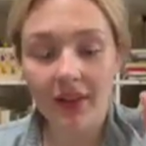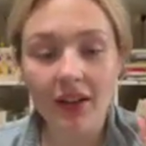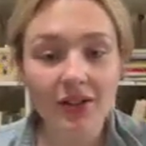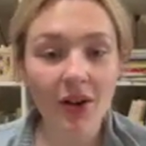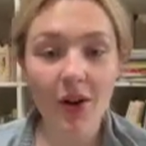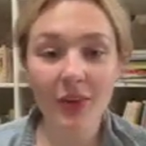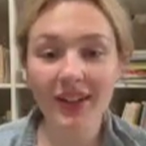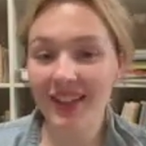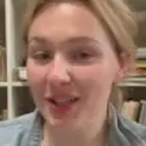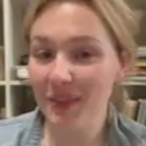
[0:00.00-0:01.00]
So
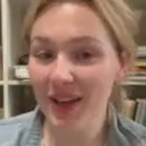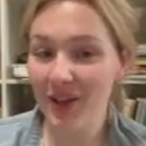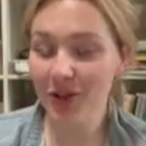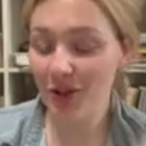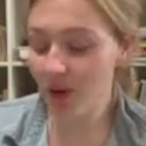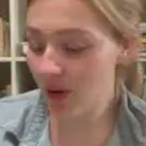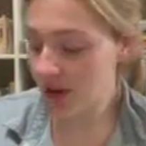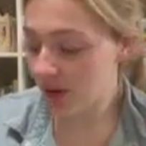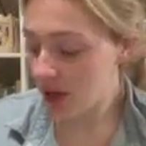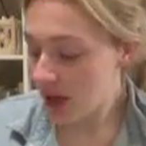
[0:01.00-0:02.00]
let's begin our
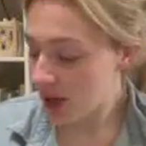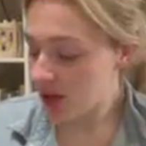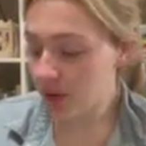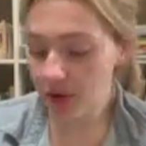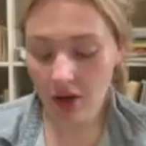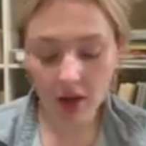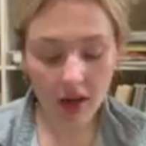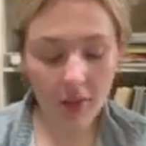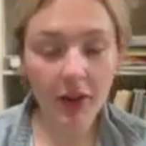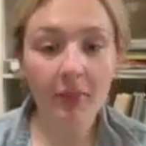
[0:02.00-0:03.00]
tutorial. So
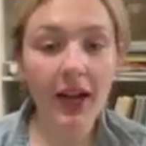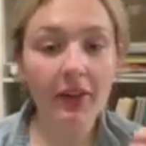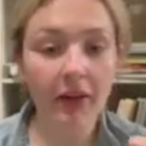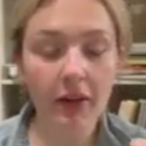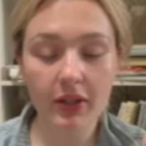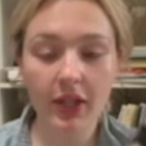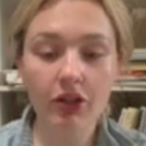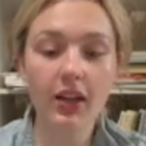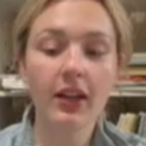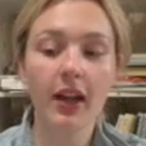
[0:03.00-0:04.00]
starting with my
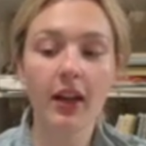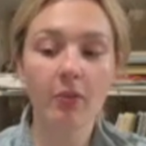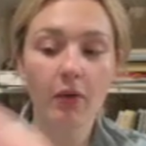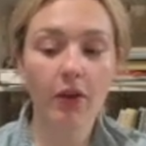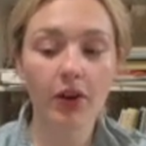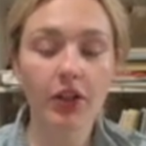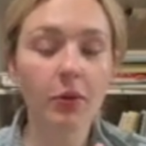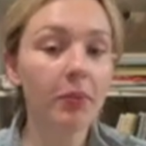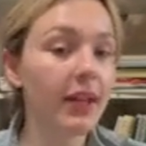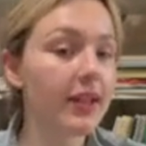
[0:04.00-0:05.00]
foundation, I prefer to
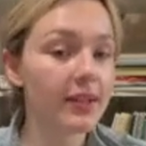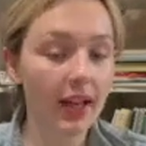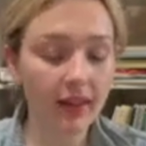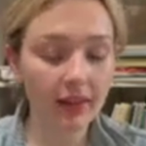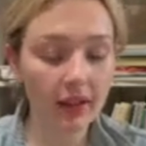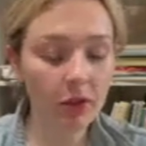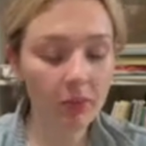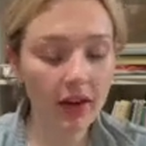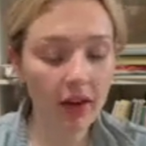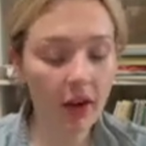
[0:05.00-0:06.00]
place a little
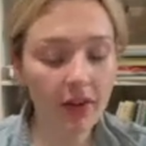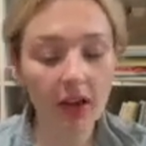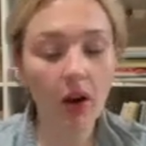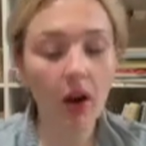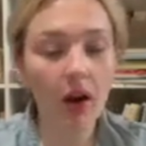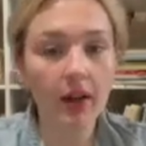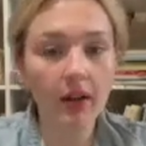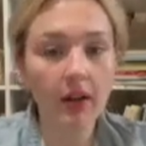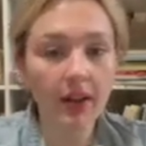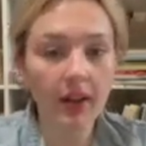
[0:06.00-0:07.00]
bit of it on
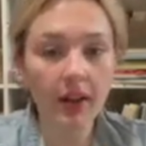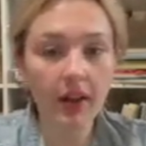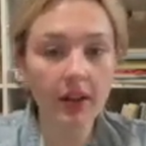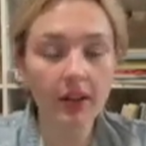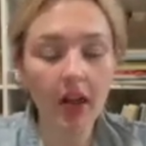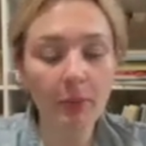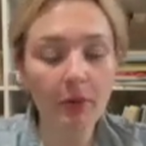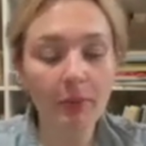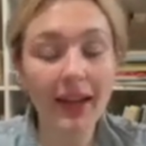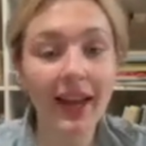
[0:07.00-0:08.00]
the top
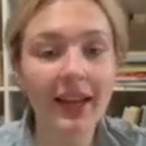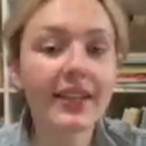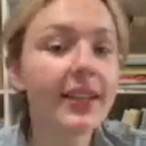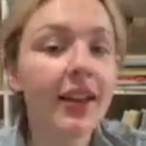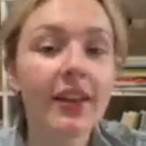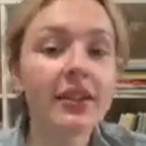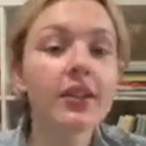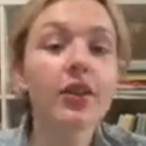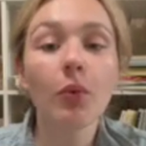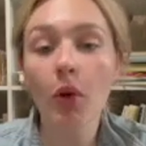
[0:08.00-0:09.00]
of my hand. This is
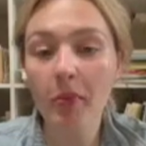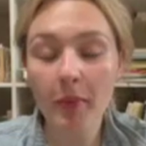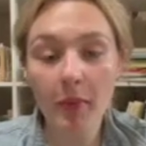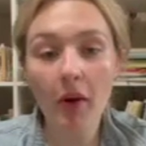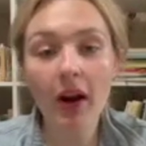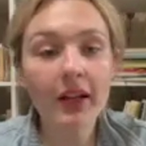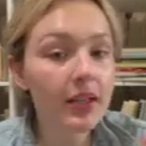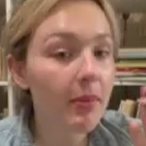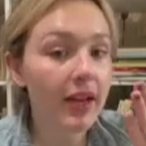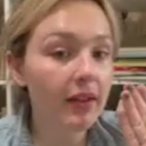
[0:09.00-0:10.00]
gonna warm up the product
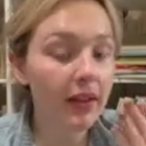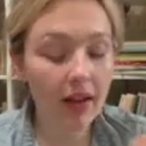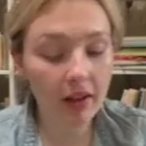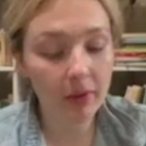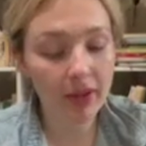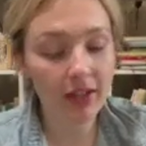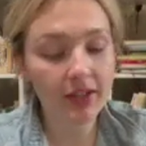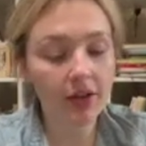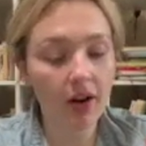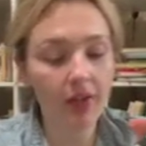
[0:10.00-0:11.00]
and make it lay a little bit
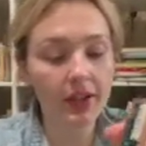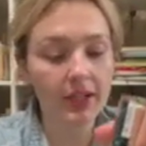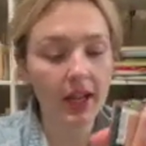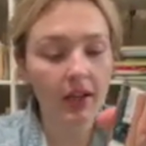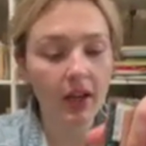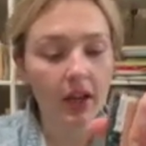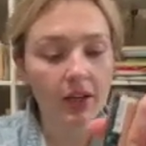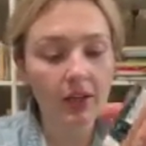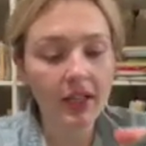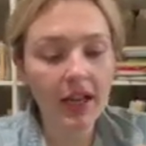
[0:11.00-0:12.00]
nicer on the skin.
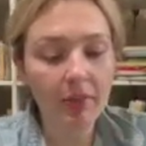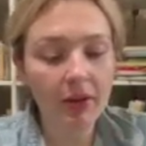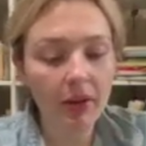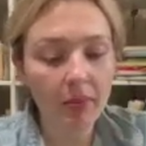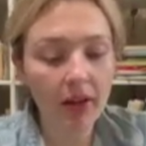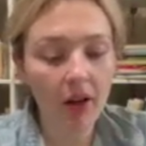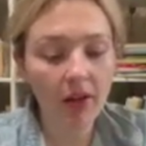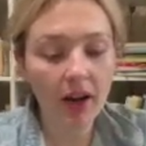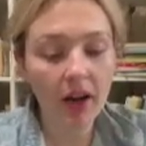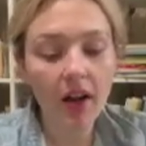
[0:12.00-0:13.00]
So I dab a little bit on
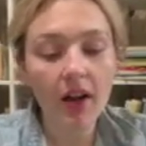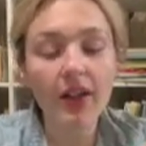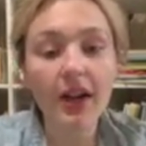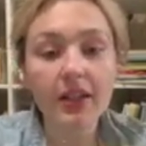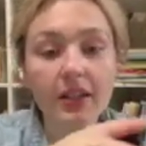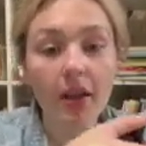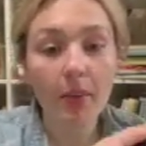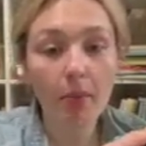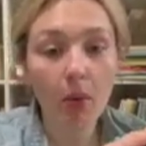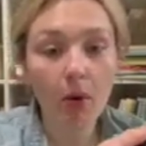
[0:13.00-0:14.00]
there. That is
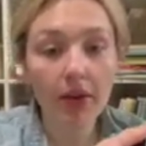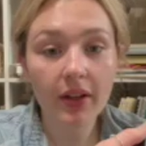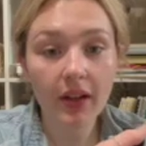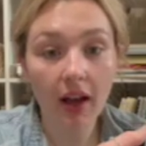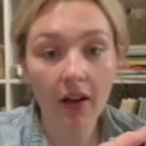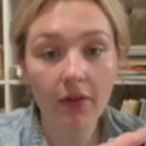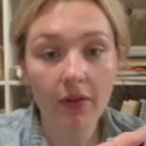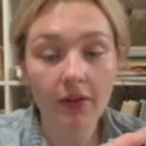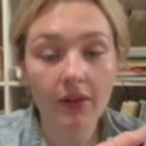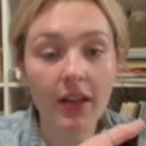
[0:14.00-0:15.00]
more than enough.
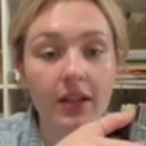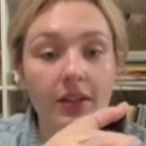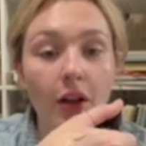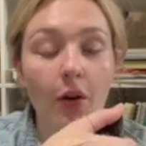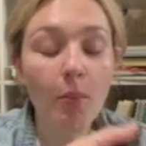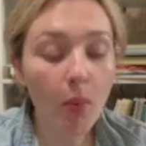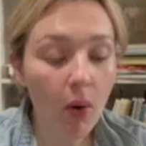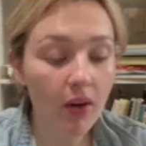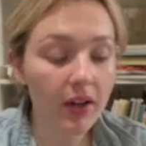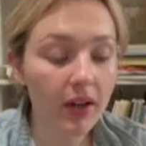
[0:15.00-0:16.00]
That is
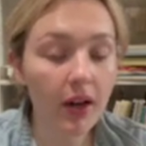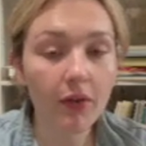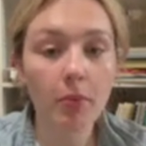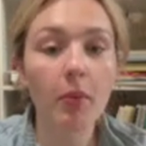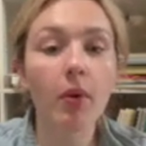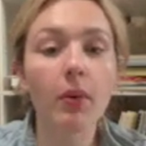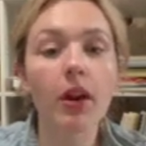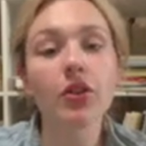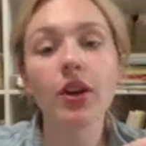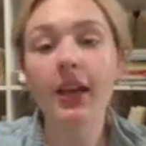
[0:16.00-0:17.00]
more than enough. Remember, we're
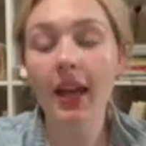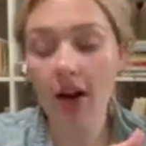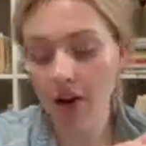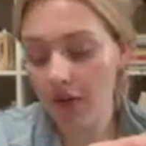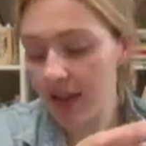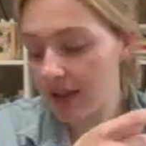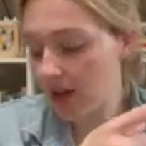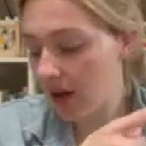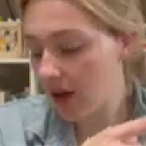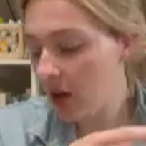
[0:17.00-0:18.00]
not trying to cake our faces
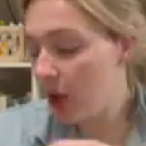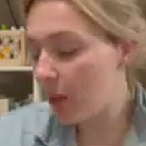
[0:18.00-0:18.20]
on.